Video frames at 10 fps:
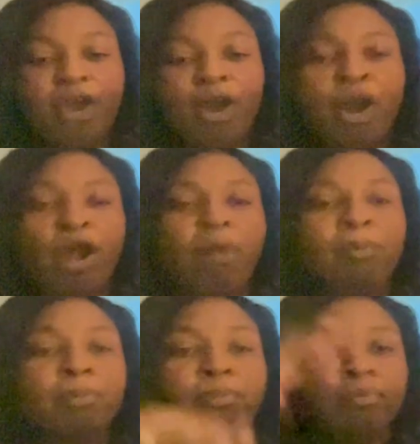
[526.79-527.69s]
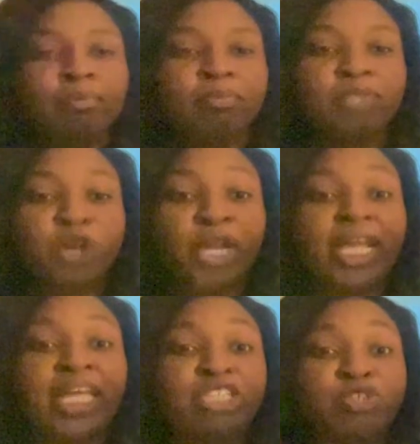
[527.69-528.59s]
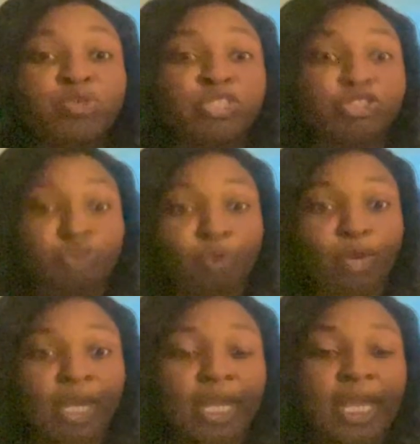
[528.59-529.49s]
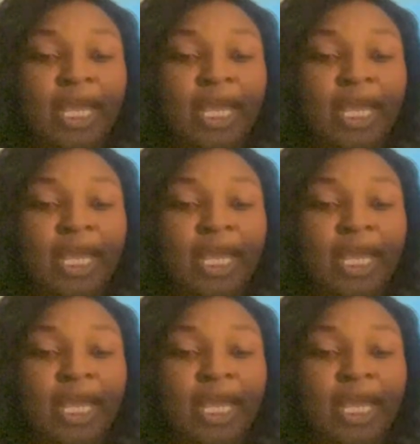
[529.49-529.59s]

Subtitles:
are turning it into a story.